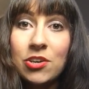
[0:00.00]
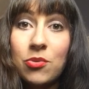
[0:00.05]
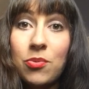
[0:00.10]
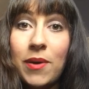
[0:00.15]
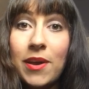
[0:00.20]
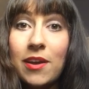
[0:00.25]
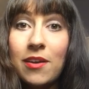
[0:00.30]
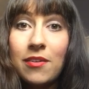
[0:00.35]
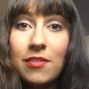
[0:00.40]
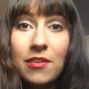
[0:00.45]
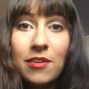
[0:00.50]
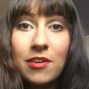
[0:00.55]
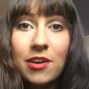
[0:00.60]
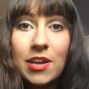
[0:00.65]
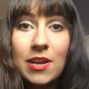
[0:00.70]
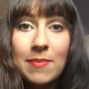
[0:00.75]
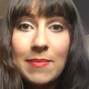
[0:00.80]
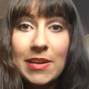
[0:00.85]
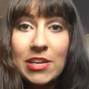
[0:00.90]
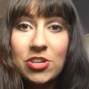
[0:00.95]
quicker they're
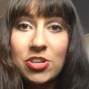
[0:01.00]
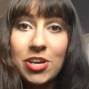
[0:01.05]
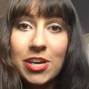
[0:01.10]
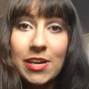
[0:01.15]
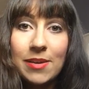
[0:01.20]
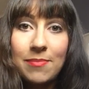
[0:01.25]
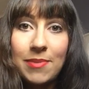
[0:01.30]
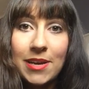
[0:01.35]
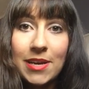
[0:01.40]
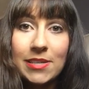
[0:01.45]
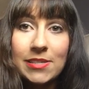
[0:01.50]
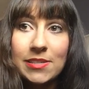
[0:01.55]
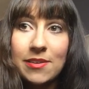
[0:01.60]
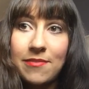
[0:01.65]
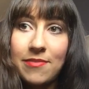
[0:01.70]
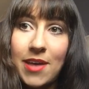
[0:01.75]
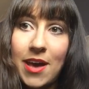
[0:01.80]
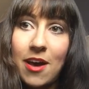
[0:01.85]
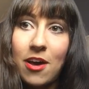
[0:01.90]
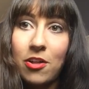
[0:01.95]
going to be trained because
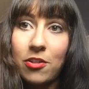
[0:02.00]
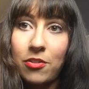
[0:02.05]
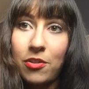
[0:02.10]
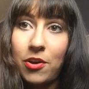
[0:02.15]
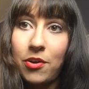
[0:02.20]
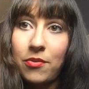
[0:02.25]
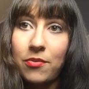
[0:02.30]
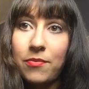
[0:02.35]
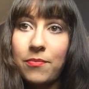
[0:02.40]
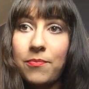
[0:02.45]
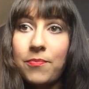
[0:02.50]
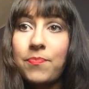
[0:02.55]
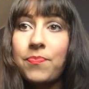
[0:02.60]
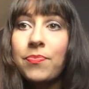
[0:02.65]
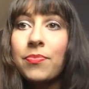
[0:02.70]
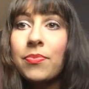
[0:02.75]
of that alone.